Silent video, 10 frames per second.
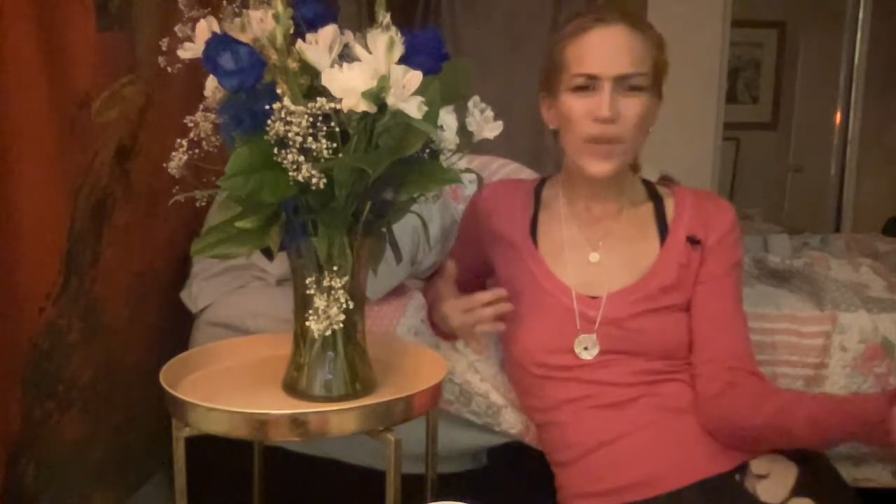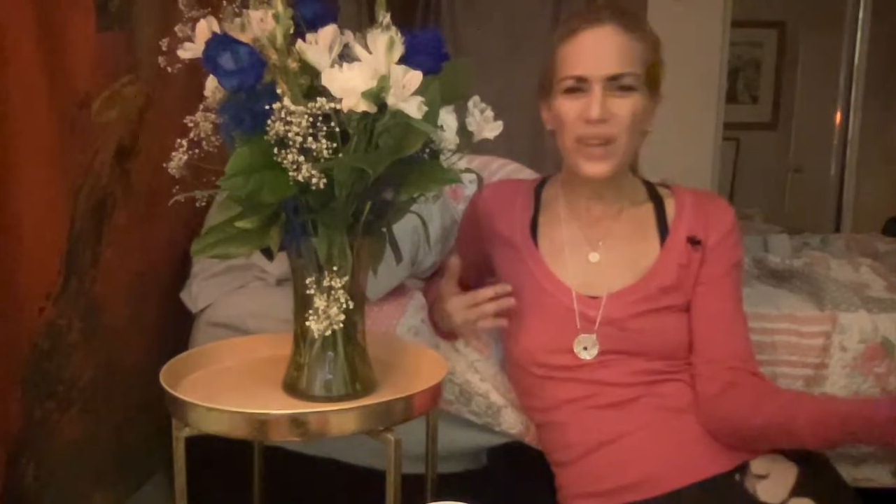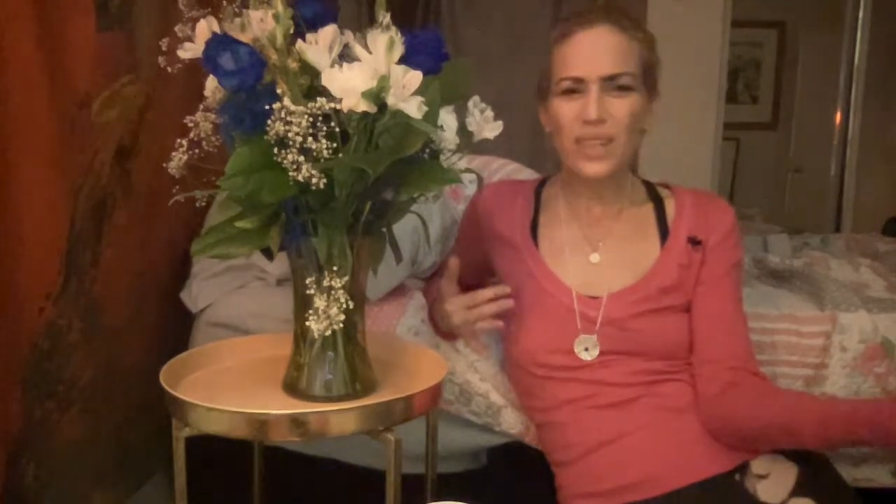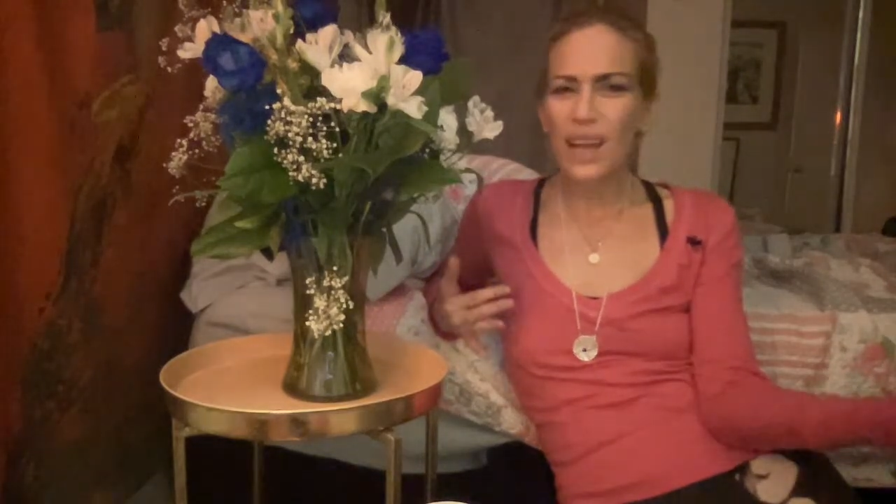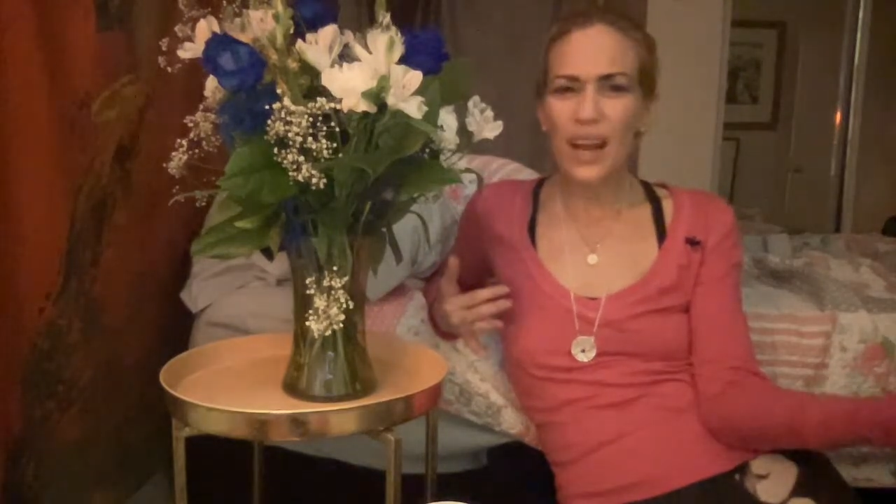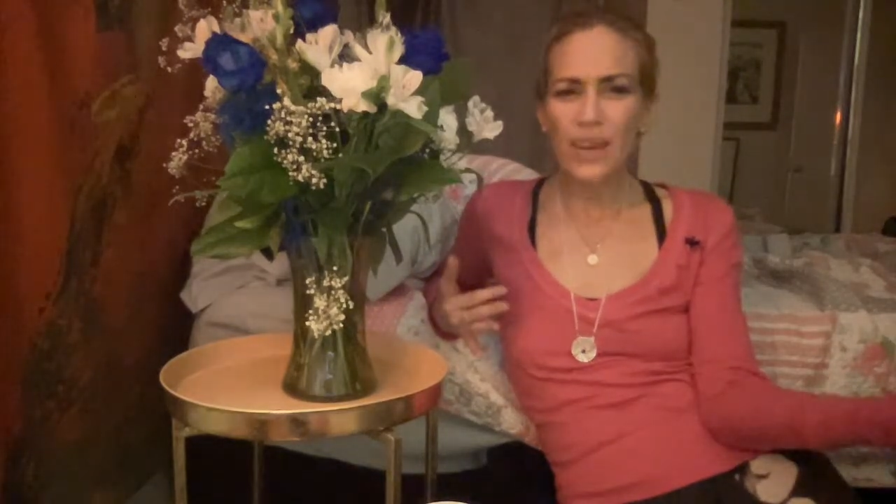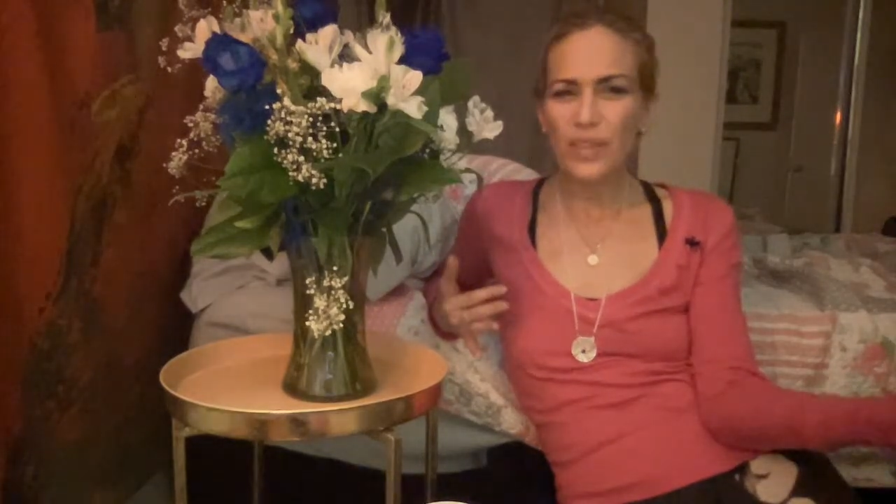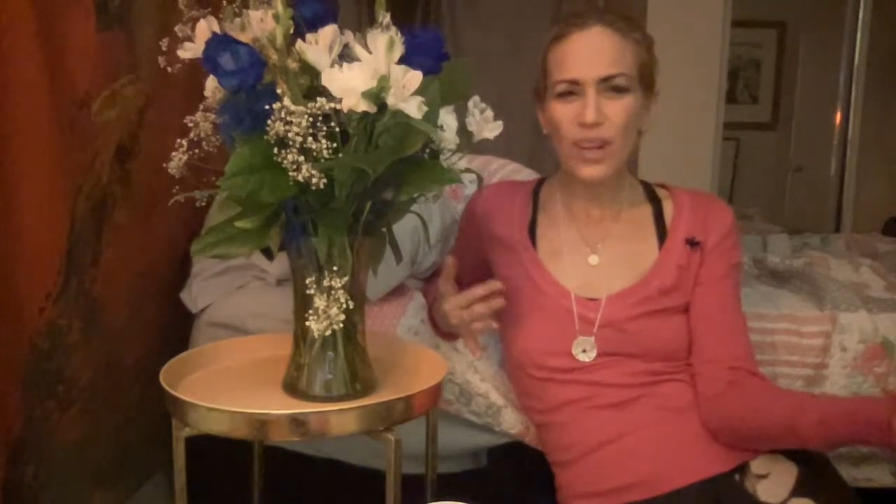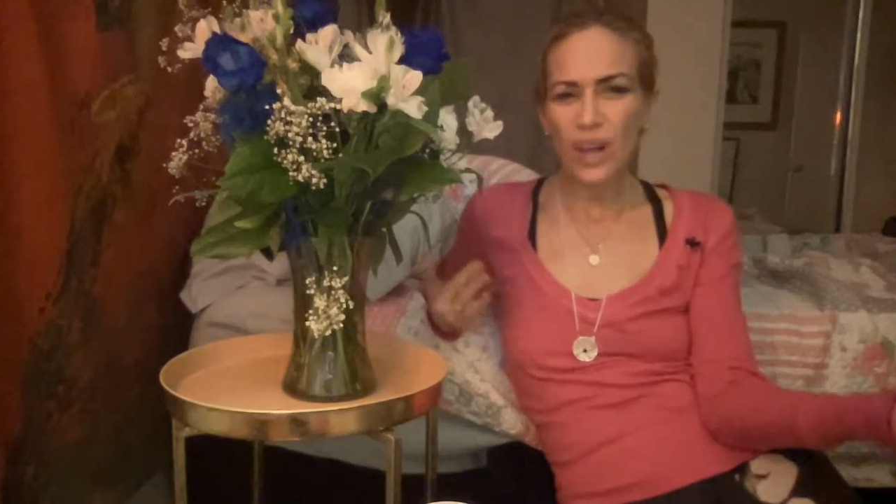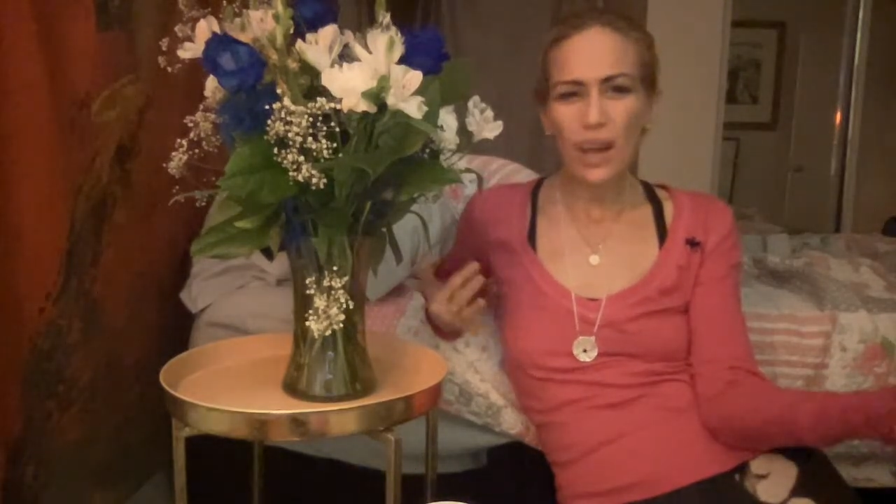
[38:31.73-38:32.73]
fuck does that have to
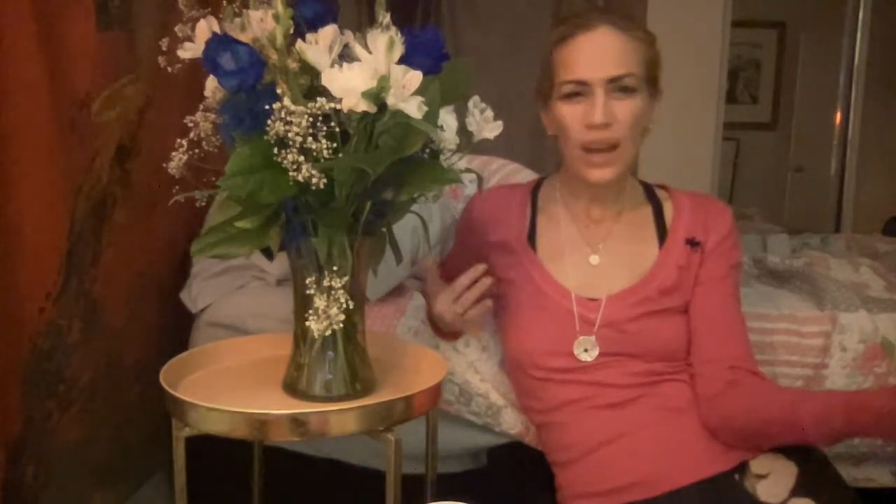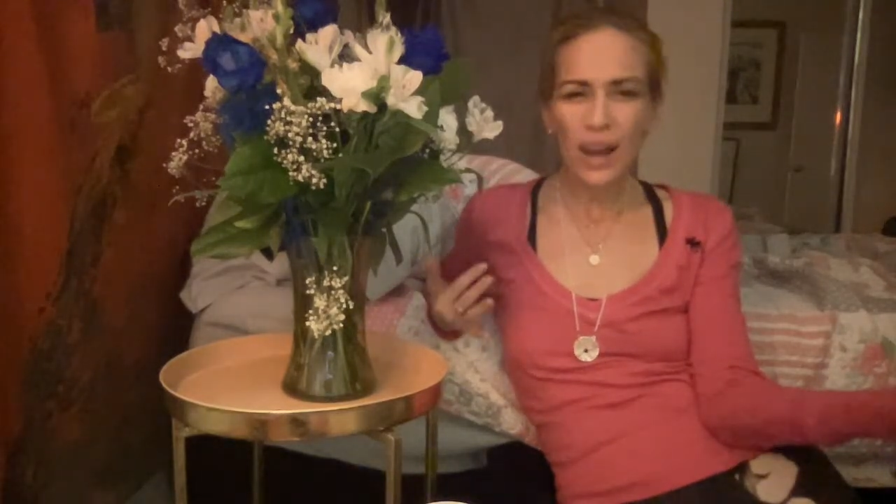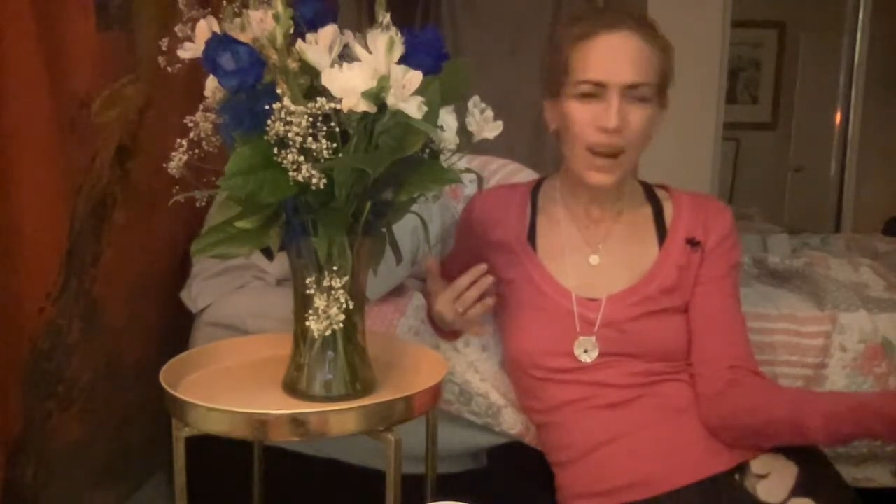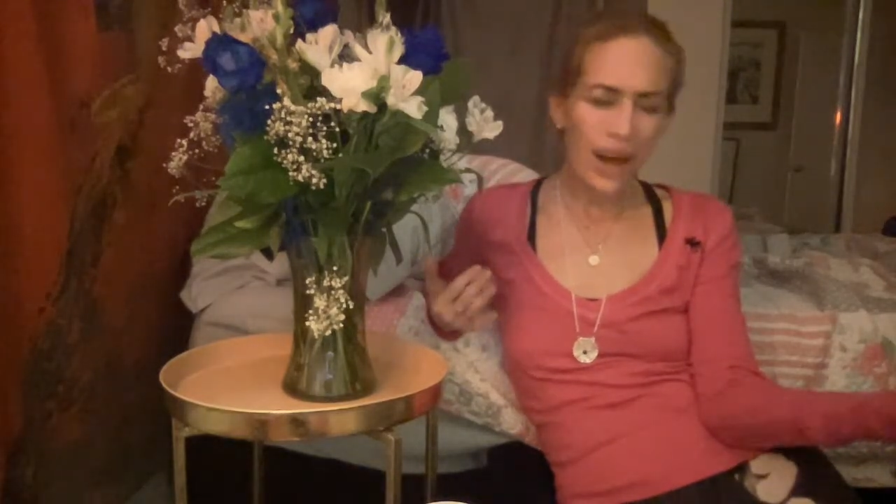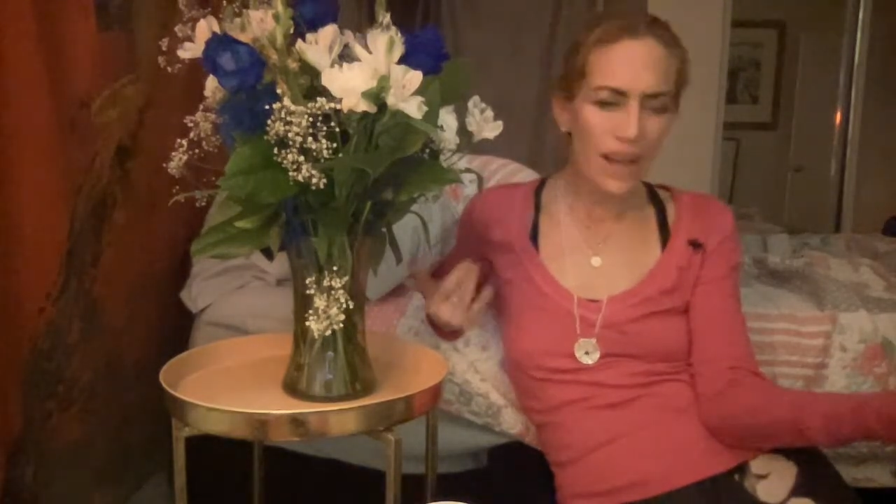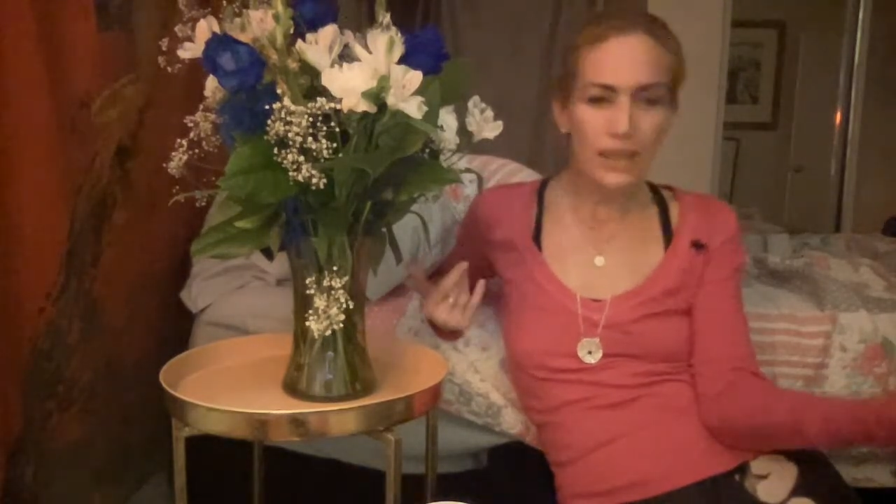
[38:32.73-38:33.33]
do?